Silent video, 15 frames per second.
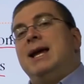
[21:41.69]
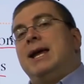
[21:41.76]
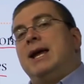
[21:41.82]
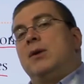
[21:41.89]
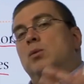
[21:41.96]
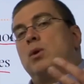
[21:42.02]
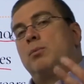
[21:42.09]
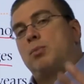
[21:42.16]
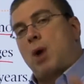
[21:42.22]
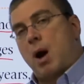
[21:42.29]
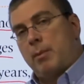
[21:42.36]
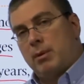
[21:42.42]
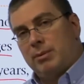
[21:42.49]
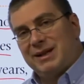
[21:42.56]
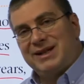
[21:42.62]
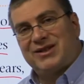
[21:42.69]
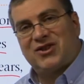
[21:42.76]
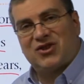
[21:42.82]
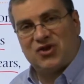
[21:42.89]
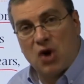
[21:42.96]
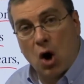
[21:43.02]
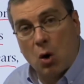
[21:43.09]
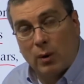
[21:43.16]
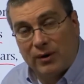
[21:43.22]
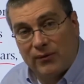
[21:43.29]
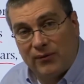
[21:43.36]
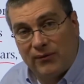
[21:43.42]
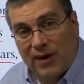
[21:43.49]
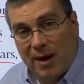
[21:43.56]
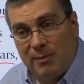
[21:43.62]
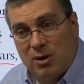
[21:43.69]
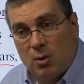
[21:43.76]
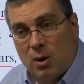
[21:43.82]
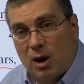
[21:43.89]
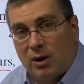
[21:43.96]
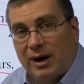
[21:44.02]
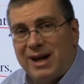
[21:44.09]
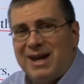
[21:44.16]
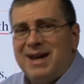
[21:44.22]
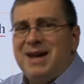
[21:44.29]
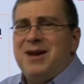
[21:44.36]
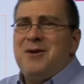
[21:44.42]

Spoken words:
It will probably snow in February.